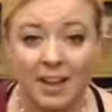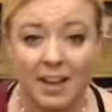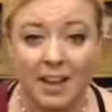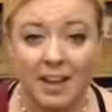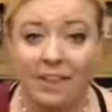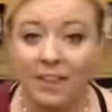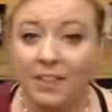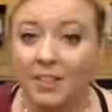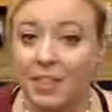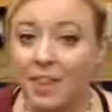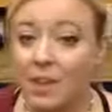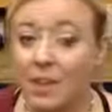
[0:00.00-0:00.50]

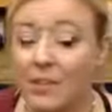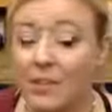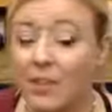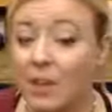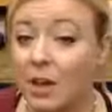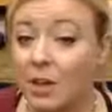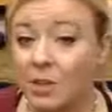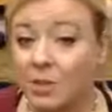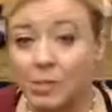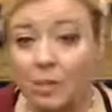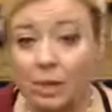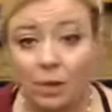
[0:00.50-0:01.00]
They
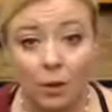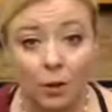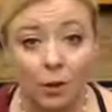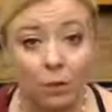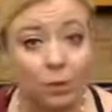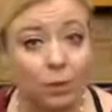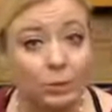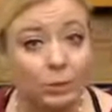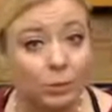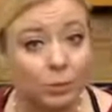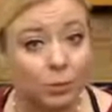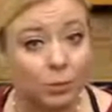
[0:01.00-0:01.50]
thought the
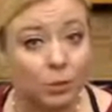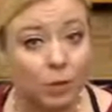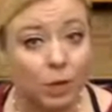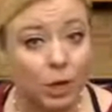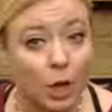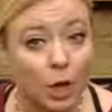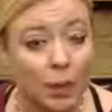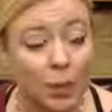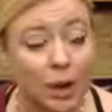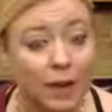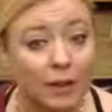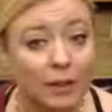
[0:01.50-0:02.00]
gold would
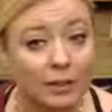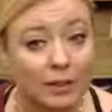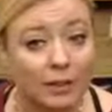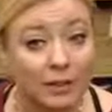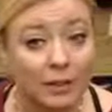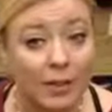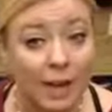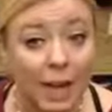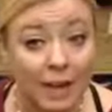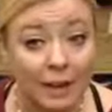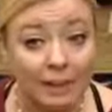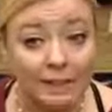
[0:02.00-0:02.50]
go a
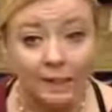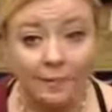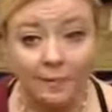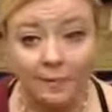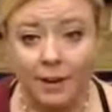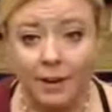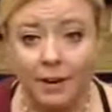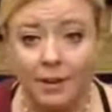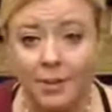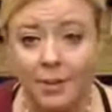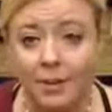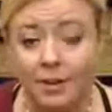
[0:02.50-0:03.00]
lot
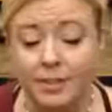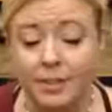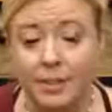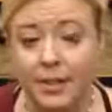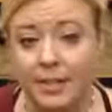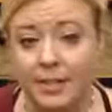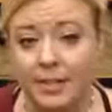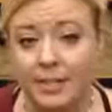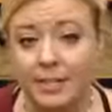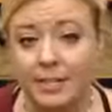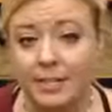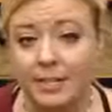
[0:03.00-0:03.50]
farther than
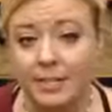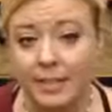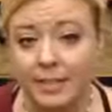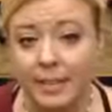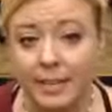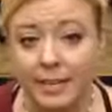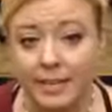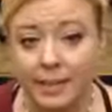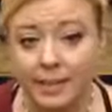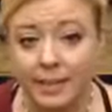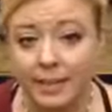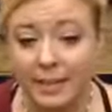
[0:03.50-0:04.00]
it
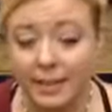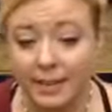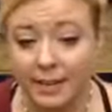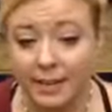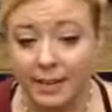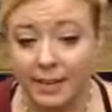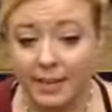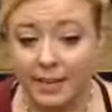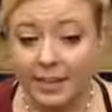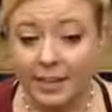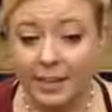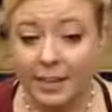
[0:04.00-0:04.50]
did.
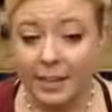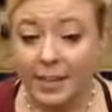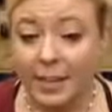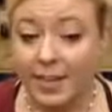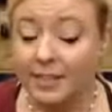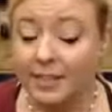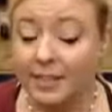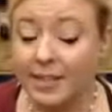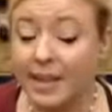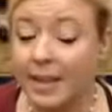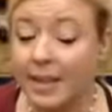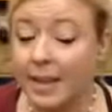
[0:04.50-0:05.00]
And
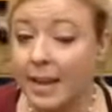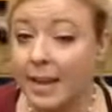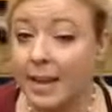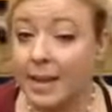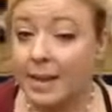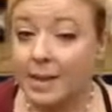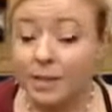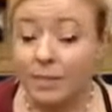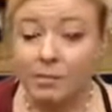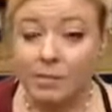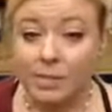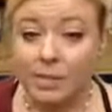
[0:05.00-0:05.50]
they got
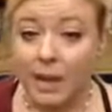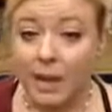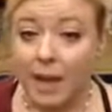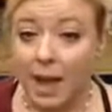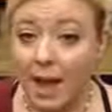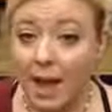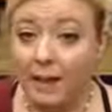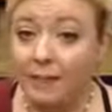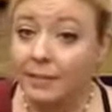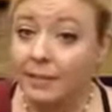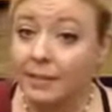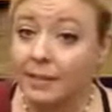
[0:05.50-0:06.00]
used to
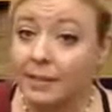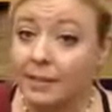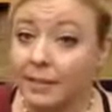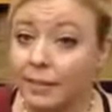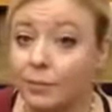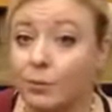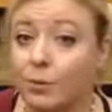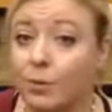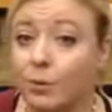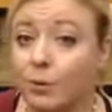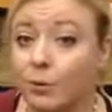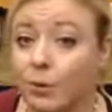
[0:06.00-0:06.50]
having some
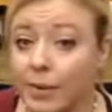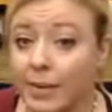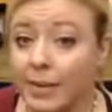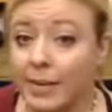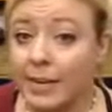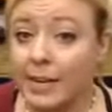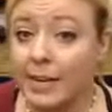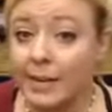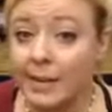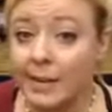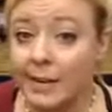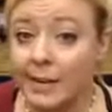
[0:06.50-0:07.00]

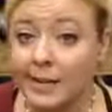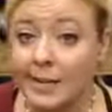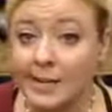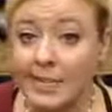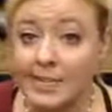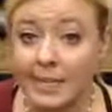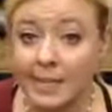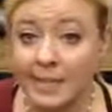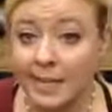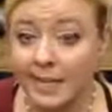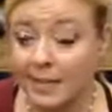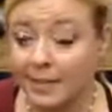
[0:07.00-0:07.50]
pretty nice
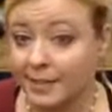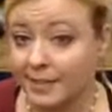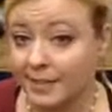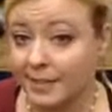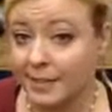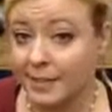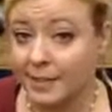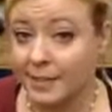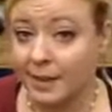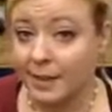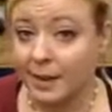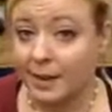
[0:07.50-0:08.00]
things in
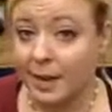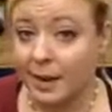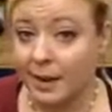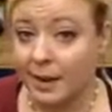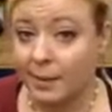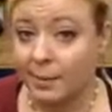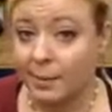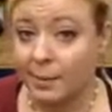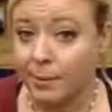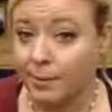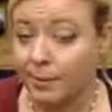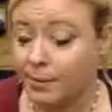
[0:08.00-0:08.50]
their
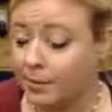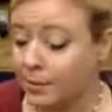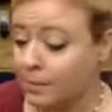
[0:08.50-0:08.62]
house.